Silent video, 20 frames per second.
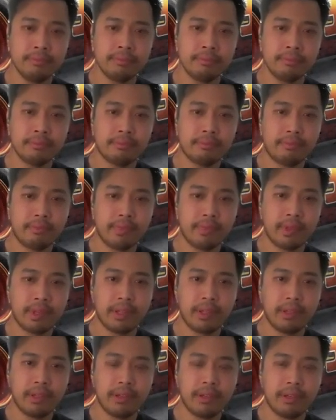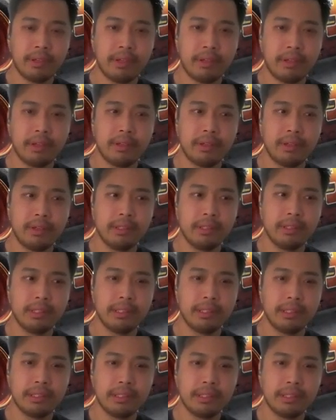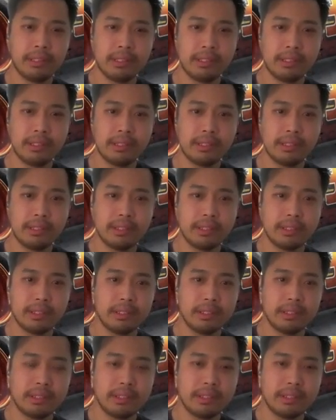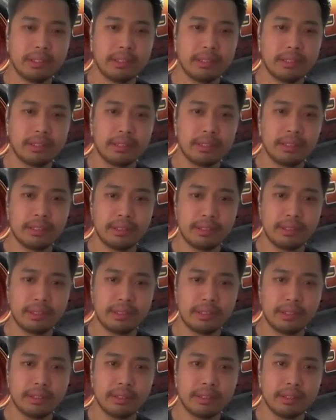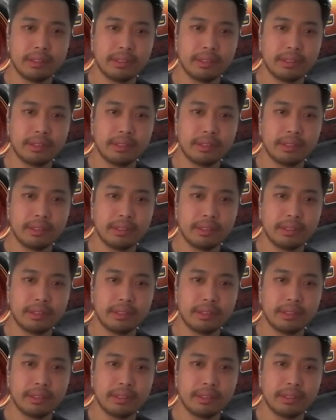No words are spoken by the person on screen.